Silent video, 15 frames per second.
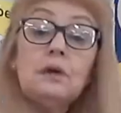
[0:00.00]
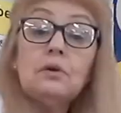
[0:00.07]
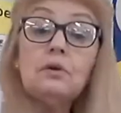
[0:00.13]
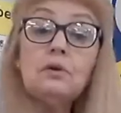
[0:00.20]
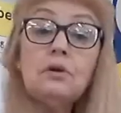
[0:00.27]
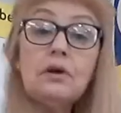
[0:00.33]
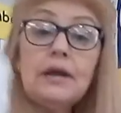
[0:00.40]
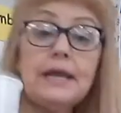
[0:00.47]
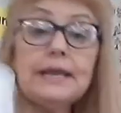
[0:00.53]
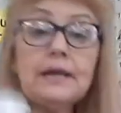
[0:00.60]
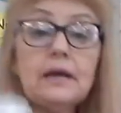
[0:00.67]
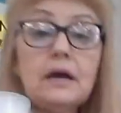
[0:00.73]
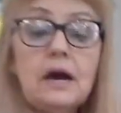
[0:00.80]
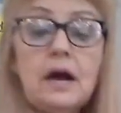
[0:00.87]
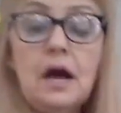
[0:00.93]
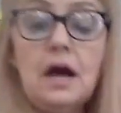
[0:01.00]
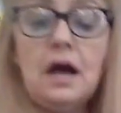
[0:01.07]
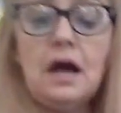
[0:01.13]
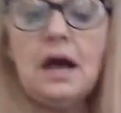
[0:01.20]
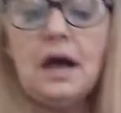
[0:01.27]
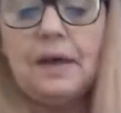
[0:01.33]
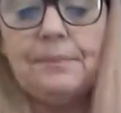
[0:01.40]
coin
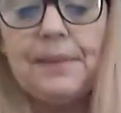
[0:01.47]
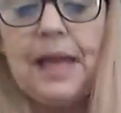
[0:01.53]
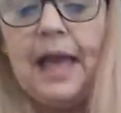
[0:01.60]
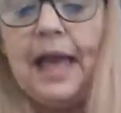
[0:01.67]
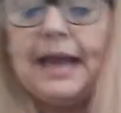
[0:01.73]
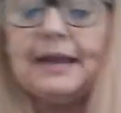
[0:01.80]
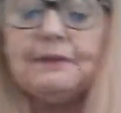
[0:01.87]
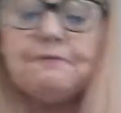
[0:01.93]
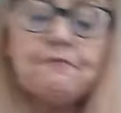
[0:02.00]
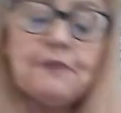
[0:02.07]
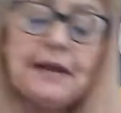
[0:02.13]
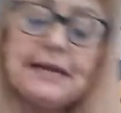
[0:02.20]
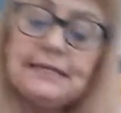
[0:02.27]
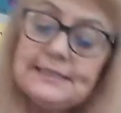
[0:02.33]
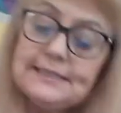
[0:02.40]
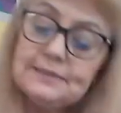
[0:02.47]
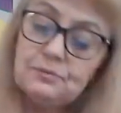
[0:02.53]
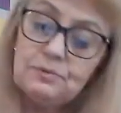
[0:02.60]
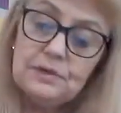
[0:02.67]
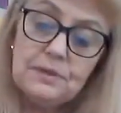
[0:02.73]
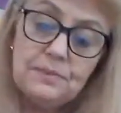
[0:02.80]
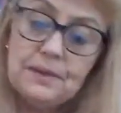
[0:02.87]
cup. And friends,
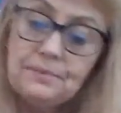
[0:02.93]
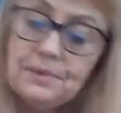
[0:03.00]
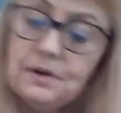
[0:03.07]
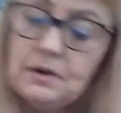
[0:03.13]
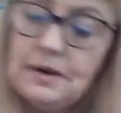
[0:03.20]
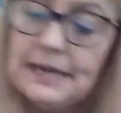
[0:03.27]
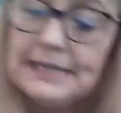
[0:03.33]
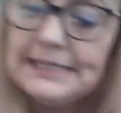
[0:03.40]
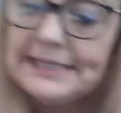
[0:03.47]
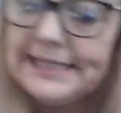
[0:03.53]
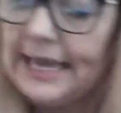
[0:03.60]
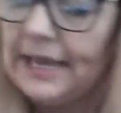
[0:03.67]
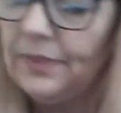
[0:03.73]
remember I said